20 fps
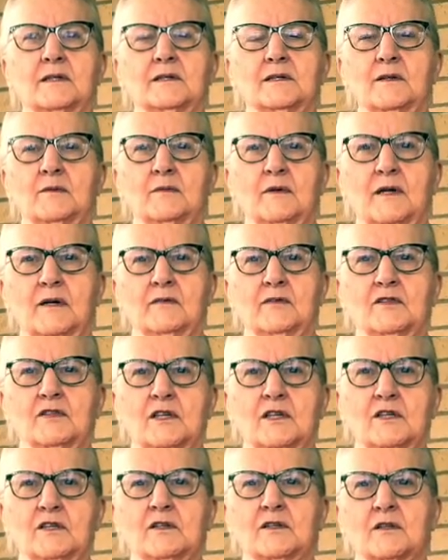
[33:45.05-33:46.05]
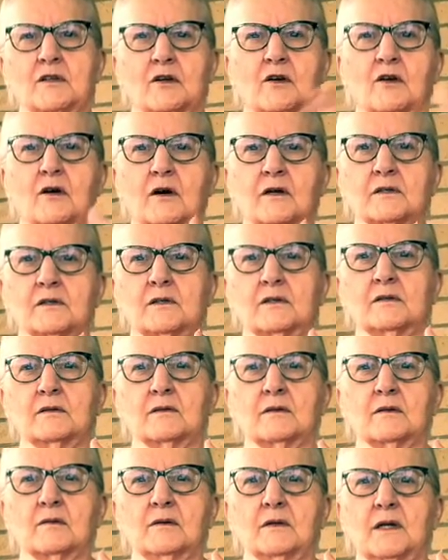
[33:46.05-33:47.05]
they would have Stations of the Cross,
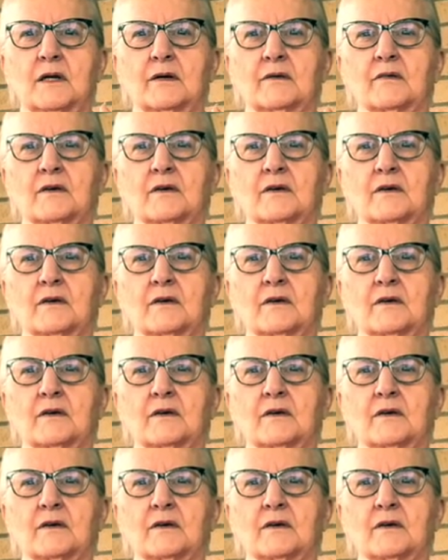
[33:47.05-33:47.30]
or whatever.